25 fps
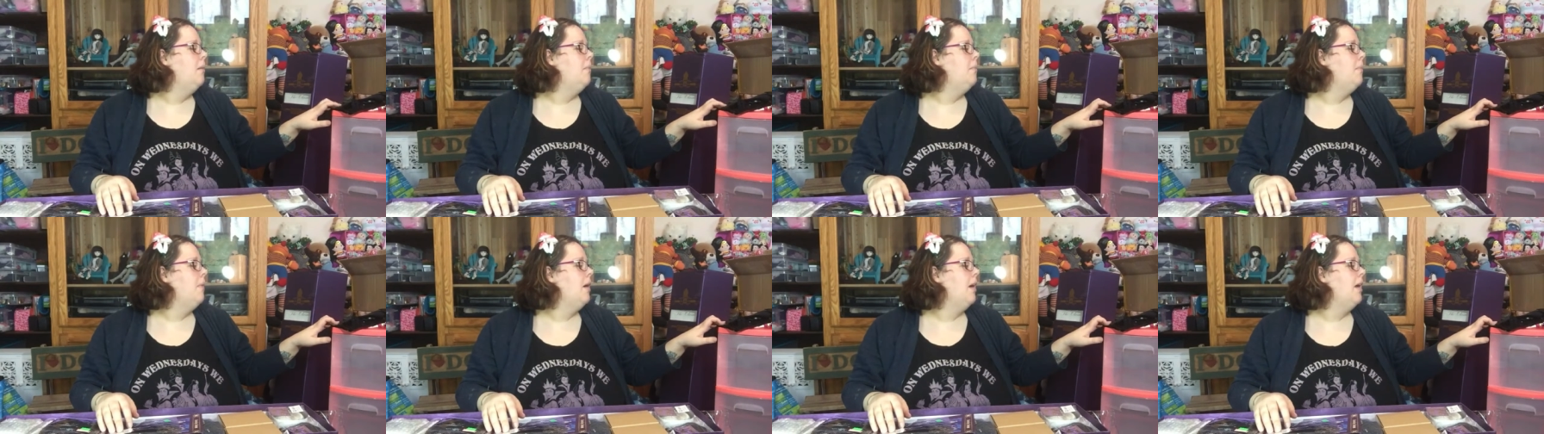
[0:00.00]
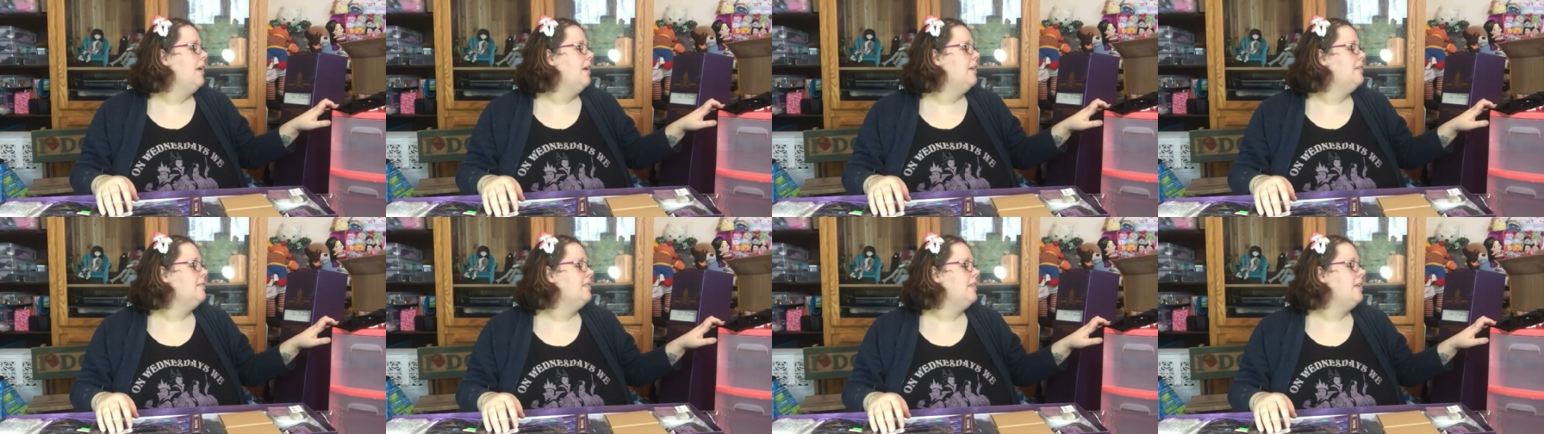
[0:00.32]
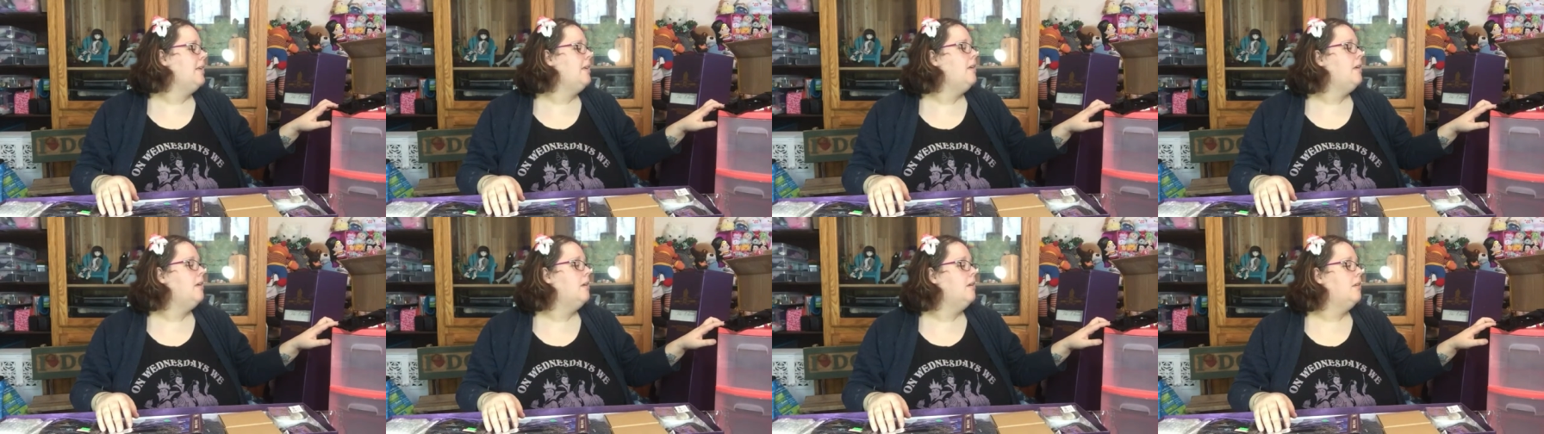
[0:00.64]
my
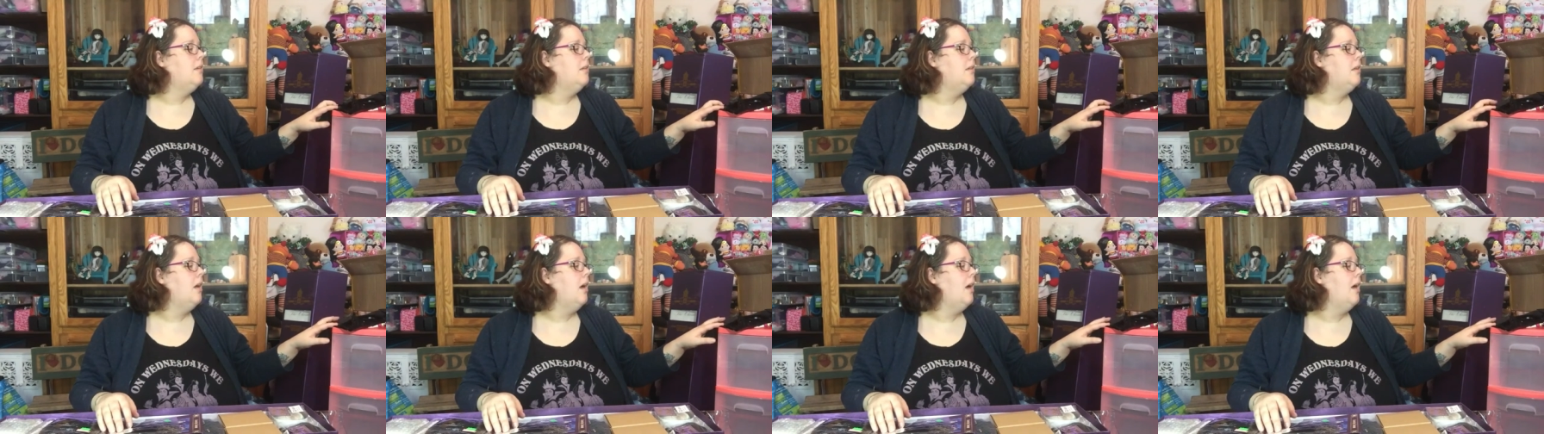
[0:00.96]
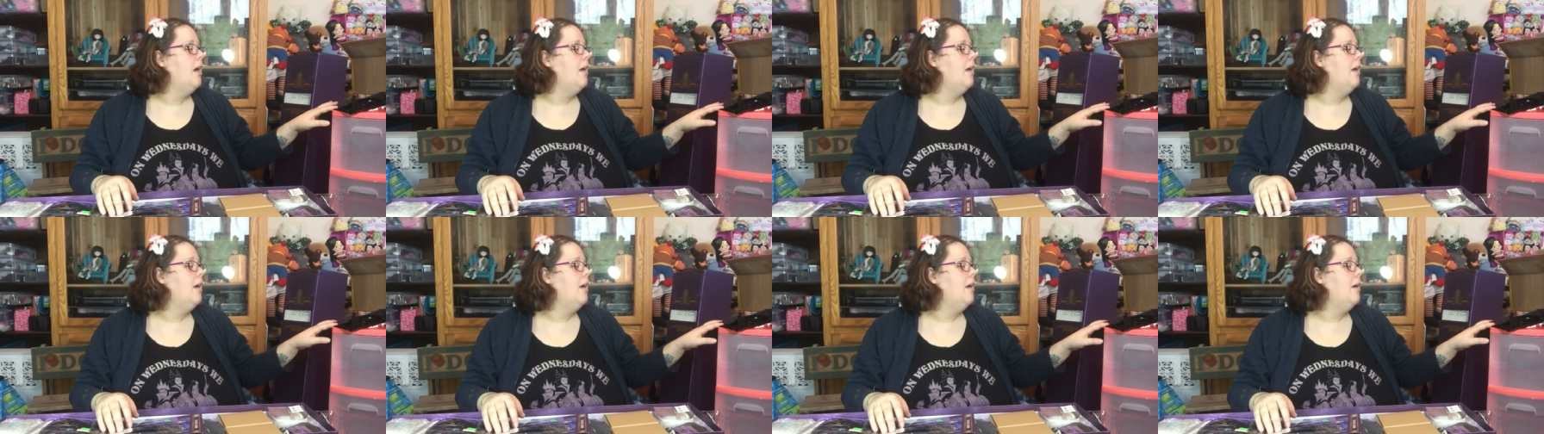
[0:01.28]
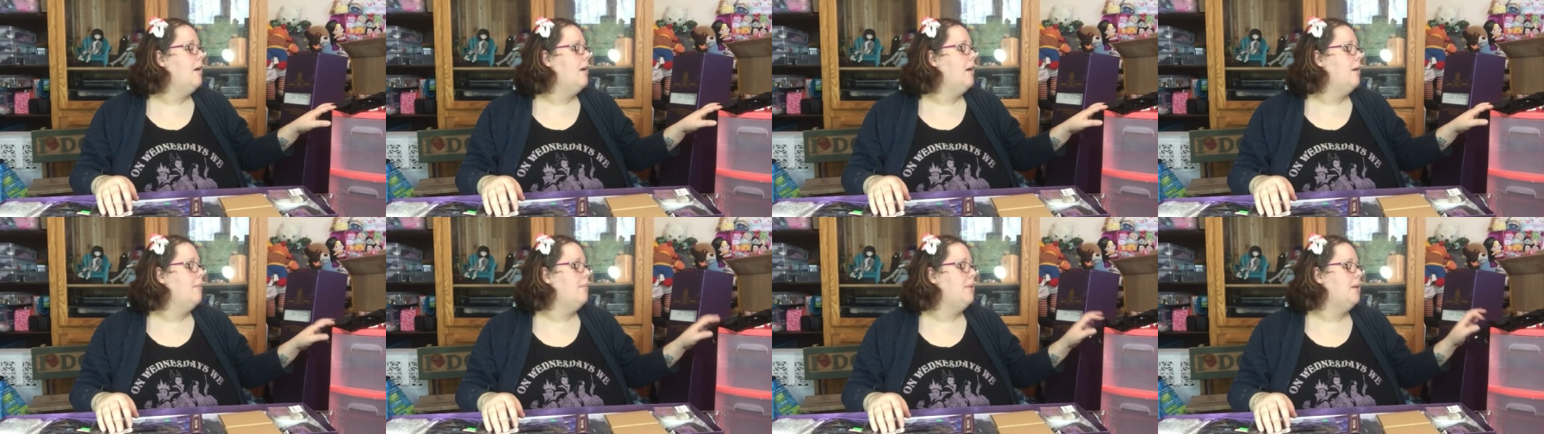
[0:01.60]
Ezekiel, uh,
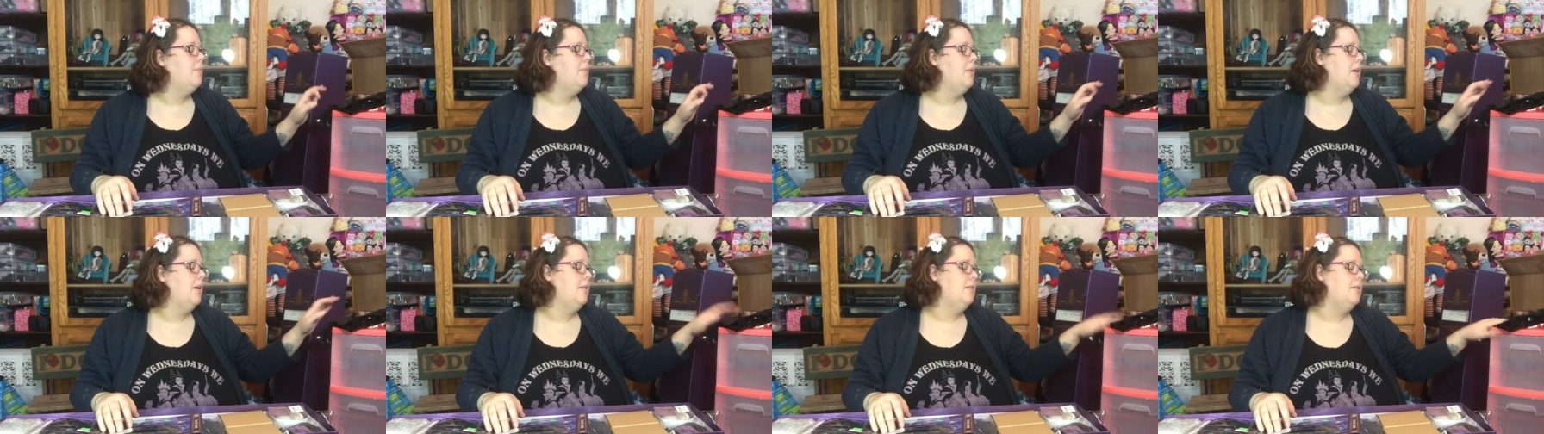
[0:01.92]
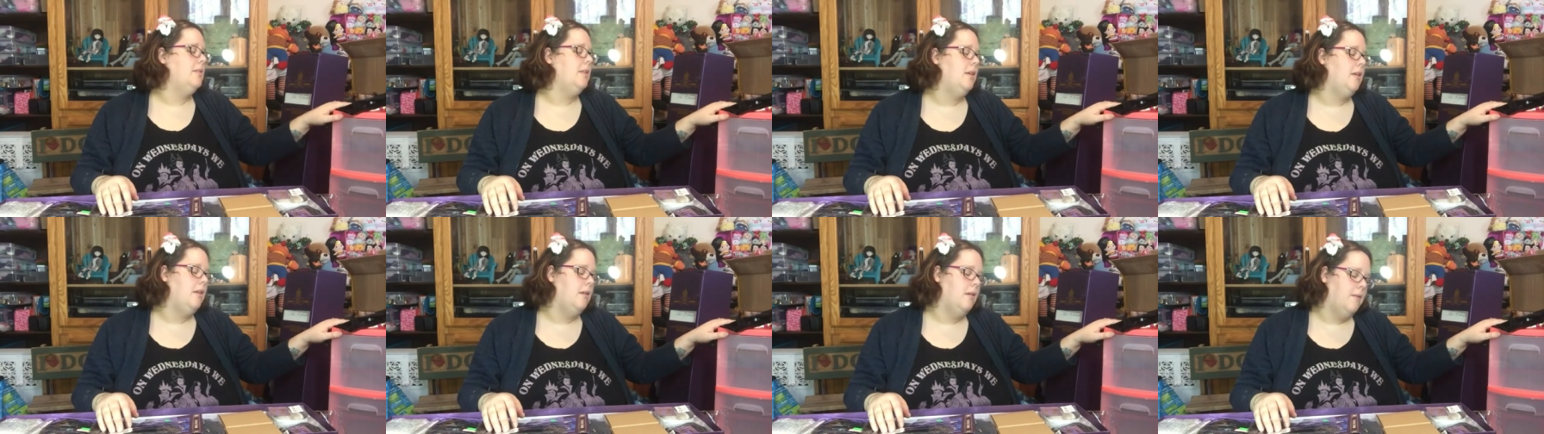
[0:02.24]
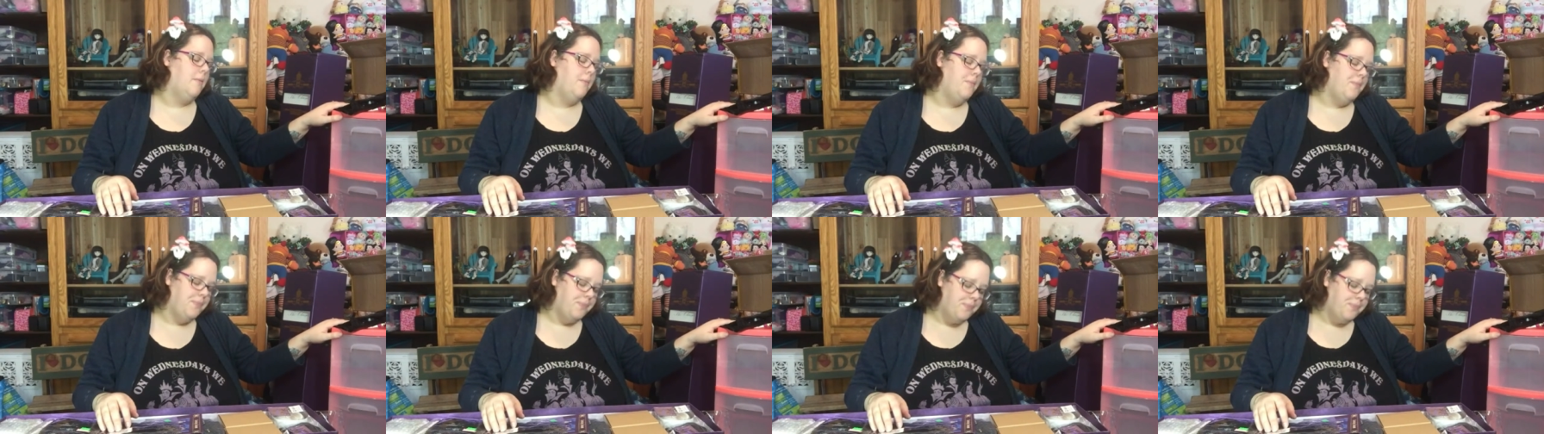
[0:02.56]
I mean my Ezekiel,